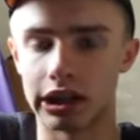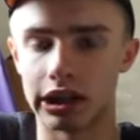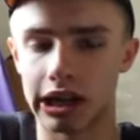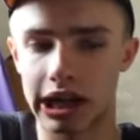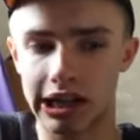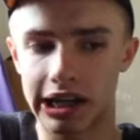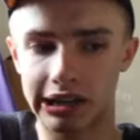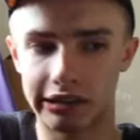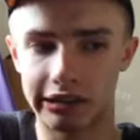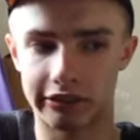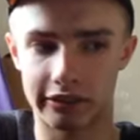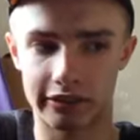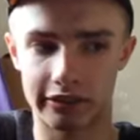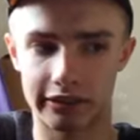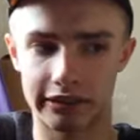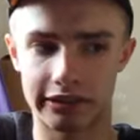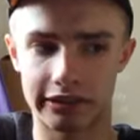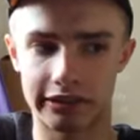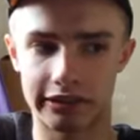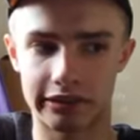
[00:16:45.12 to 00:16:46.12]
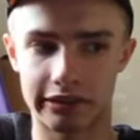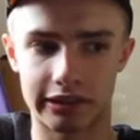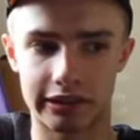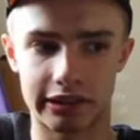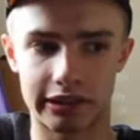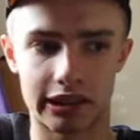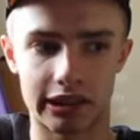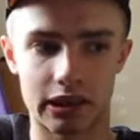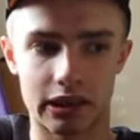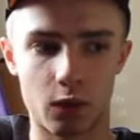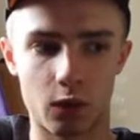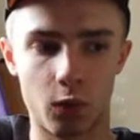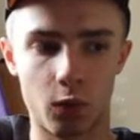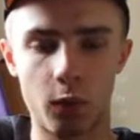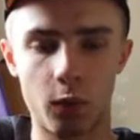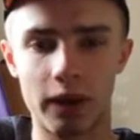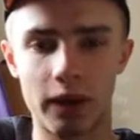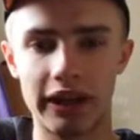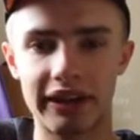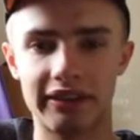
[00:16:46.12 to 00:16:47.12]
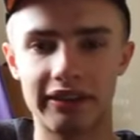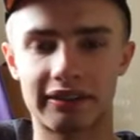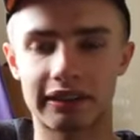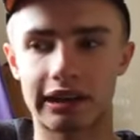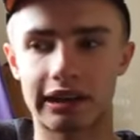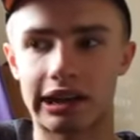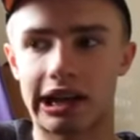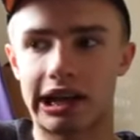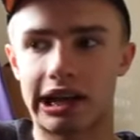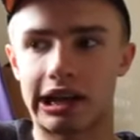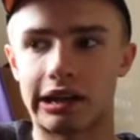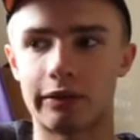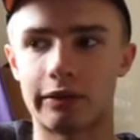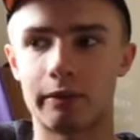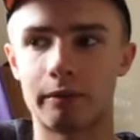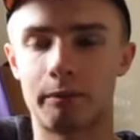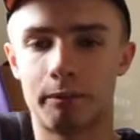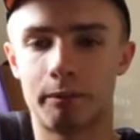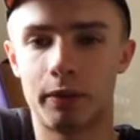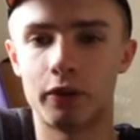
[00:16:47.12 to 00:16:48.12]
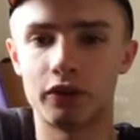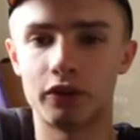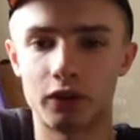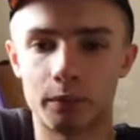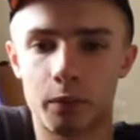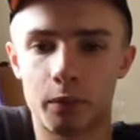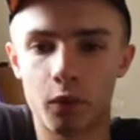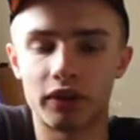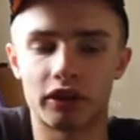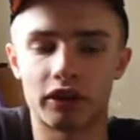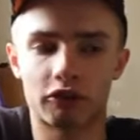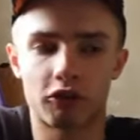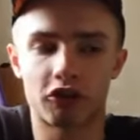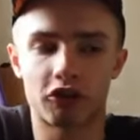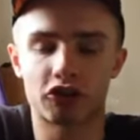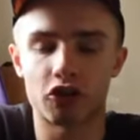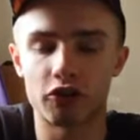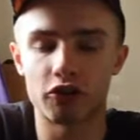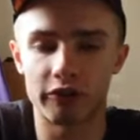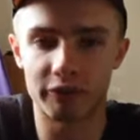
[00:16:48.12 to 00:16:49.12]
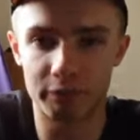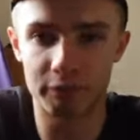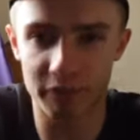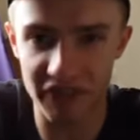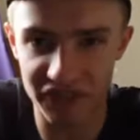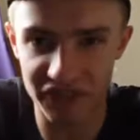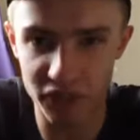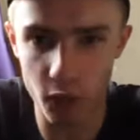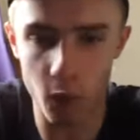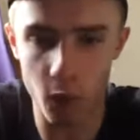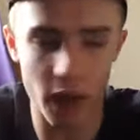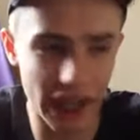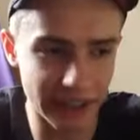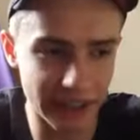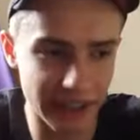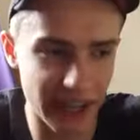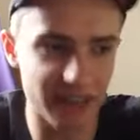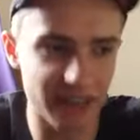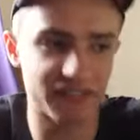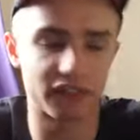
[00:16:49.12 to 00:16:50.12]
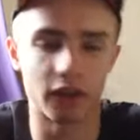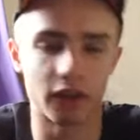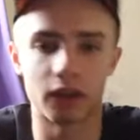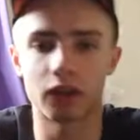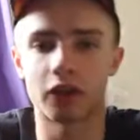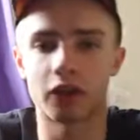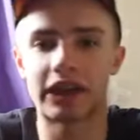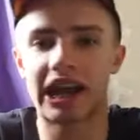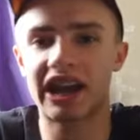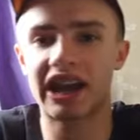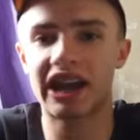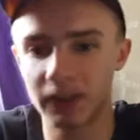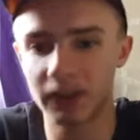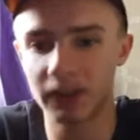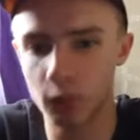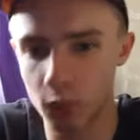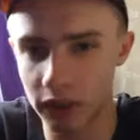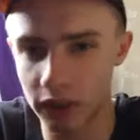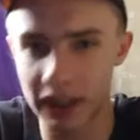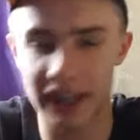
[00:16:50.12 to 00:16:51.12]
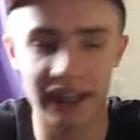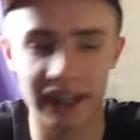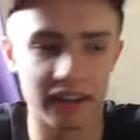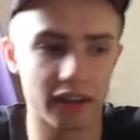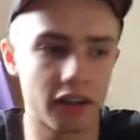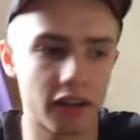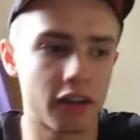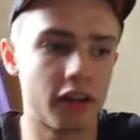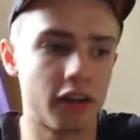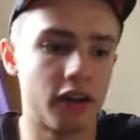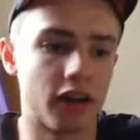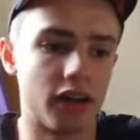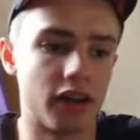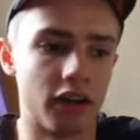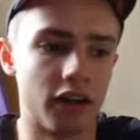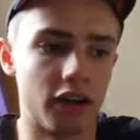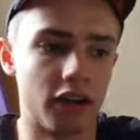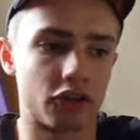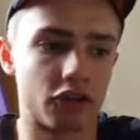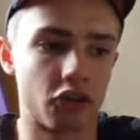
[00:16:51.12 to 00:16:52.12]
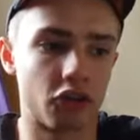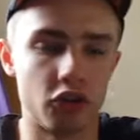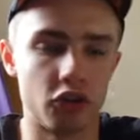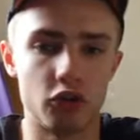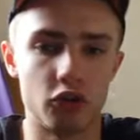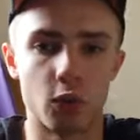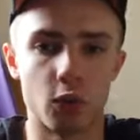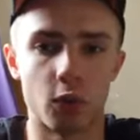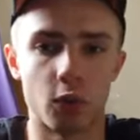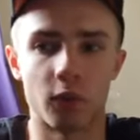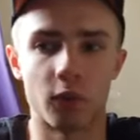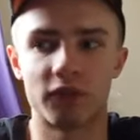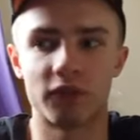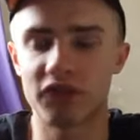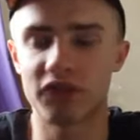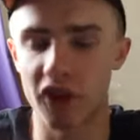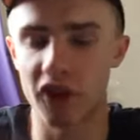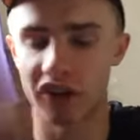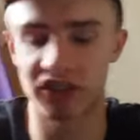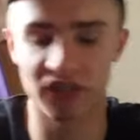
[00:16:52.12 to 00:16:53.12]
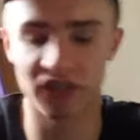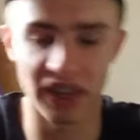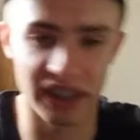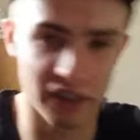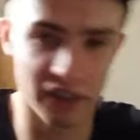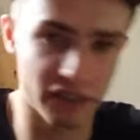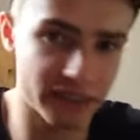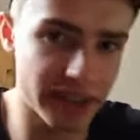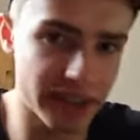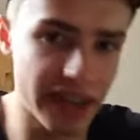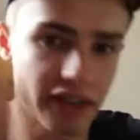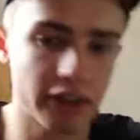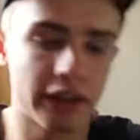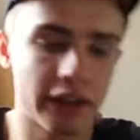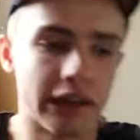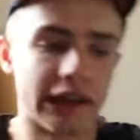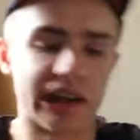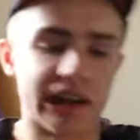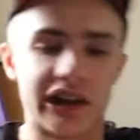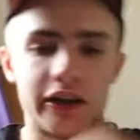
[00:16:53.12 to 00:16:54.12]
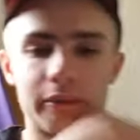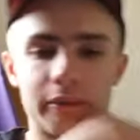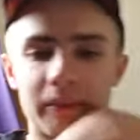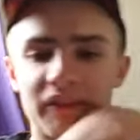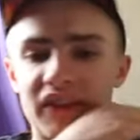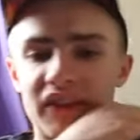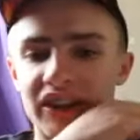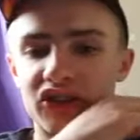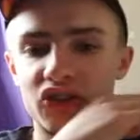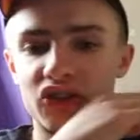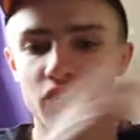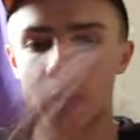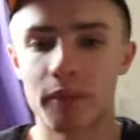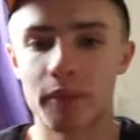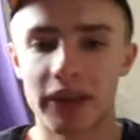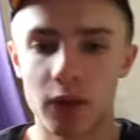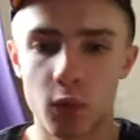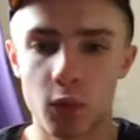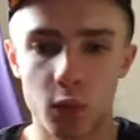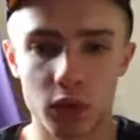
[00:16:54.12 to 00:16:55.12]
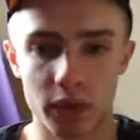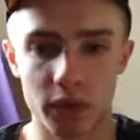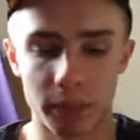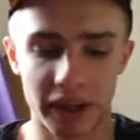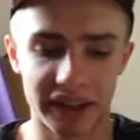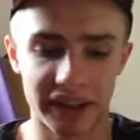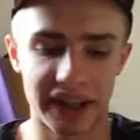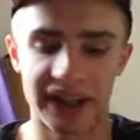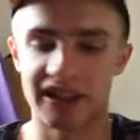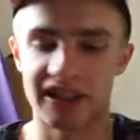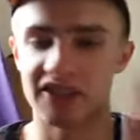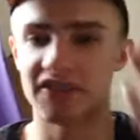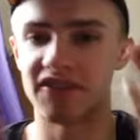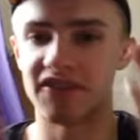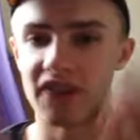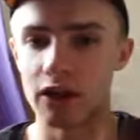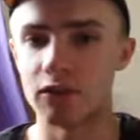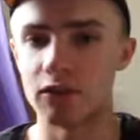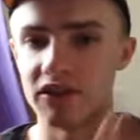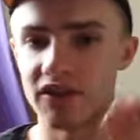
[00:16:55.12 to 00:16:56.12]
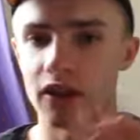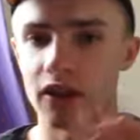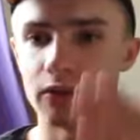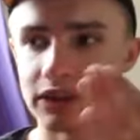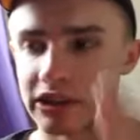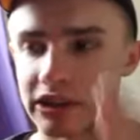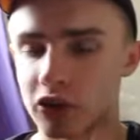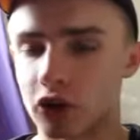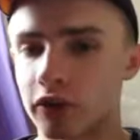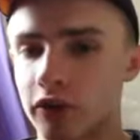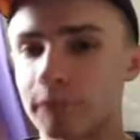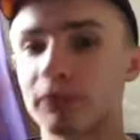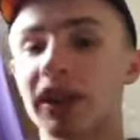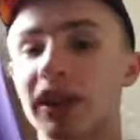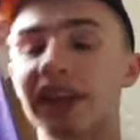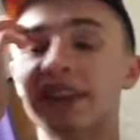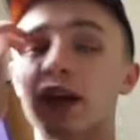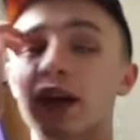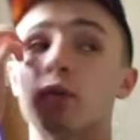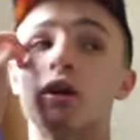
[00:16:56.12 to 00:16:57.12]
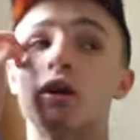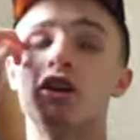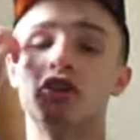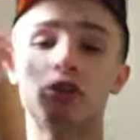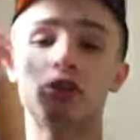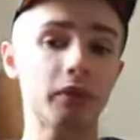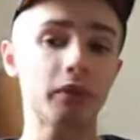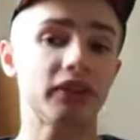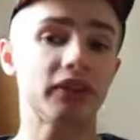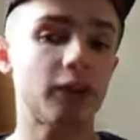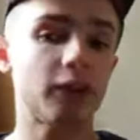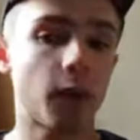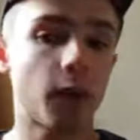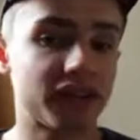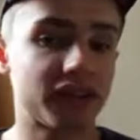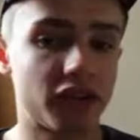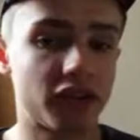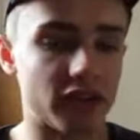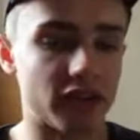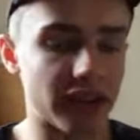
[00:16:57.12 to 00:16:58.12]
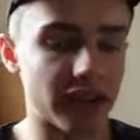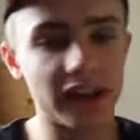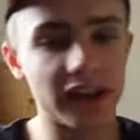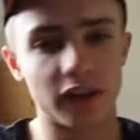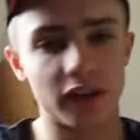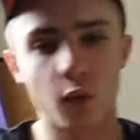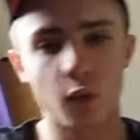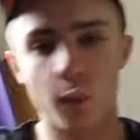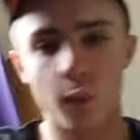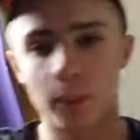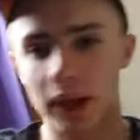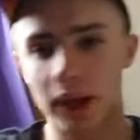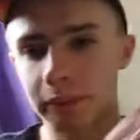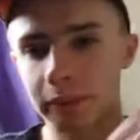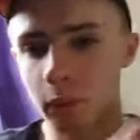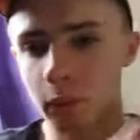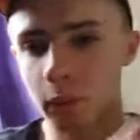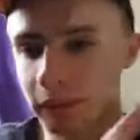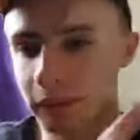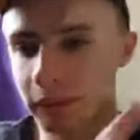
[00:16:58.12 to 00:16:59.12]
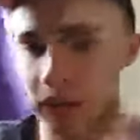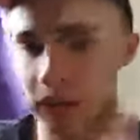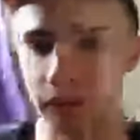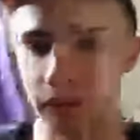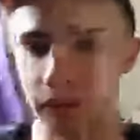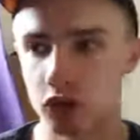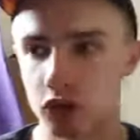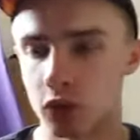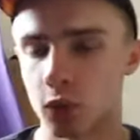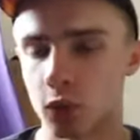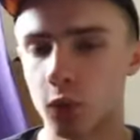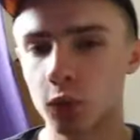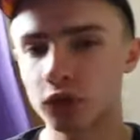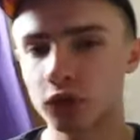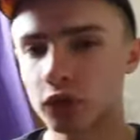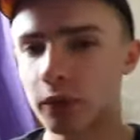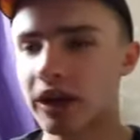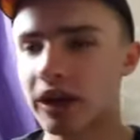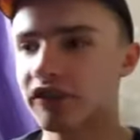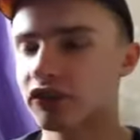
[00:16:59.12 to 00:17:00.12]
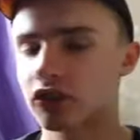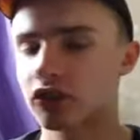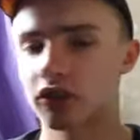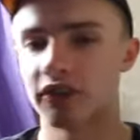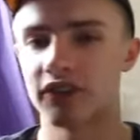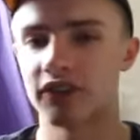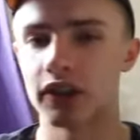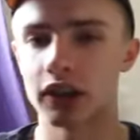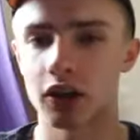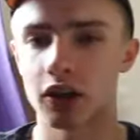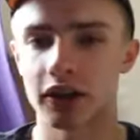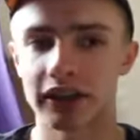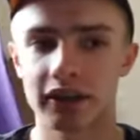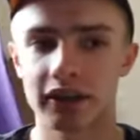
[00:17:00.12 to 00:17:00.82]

And always put your point across before and after, like having your link to your first thing you said, and then some very, very good. Now, some of the questions you also have stuff like